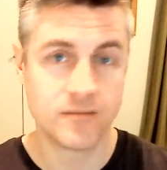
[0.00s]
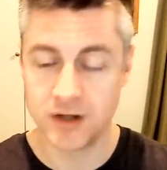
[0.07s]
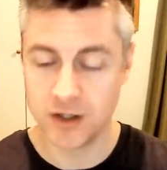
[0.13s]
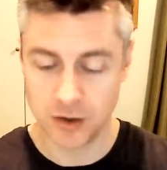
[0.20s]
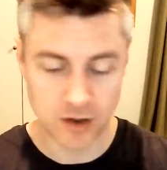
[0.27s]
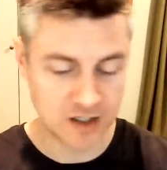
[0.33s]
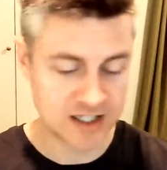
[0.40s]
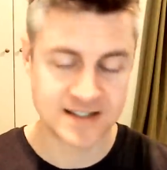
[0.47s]
but
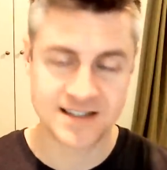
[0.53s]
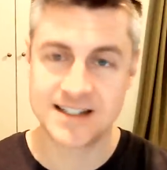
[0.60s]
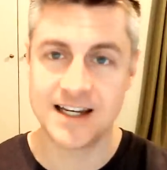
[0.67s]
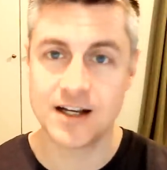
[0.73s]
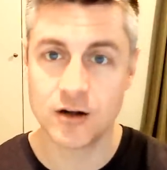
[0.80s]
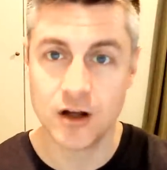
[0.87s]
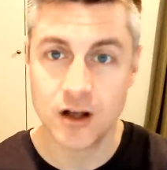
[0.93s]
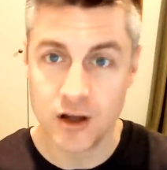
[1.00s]
you get to see
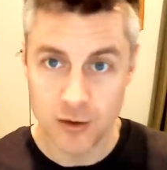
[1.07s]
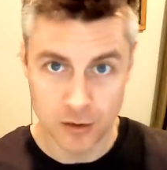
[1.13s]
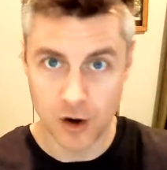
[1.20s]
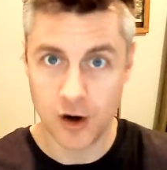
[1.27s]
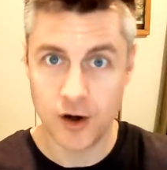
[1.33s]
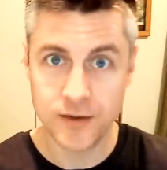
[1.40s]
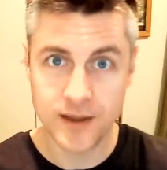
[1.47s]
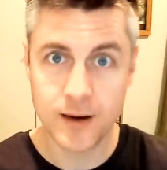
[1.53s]
it
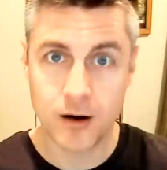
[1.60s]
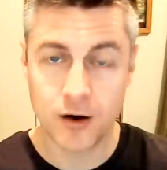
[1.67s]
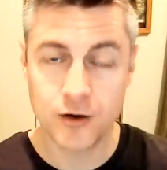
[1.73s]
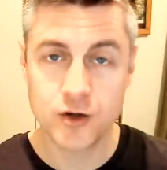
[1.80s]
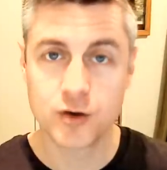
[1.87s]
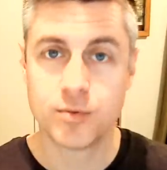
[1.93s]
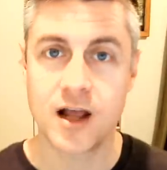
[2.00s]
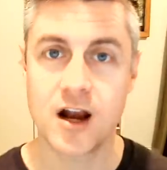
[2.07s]
on, the, on
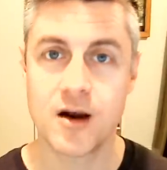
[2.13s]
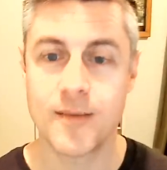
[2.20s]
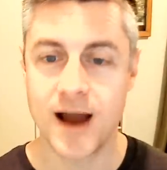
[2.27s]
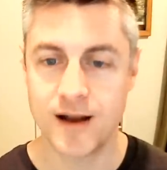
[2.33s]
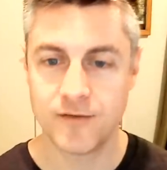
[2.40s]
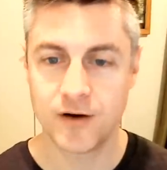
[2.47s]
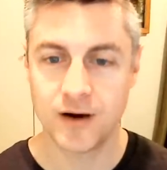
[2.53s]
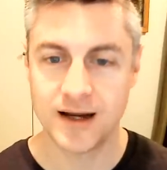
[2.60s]
your player
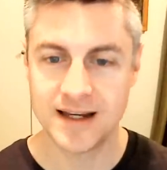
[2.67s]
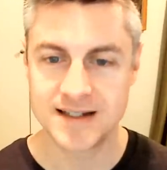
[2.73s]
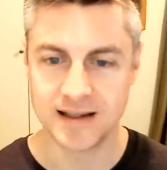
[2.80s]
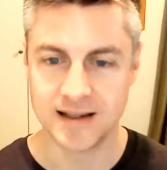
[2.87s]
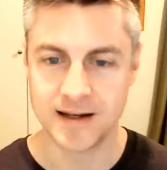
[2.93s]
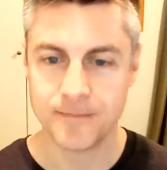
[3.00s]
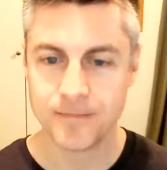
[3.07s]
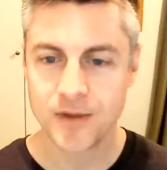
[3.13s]
mat very
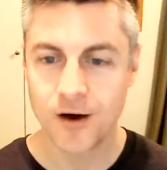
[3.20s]
easily.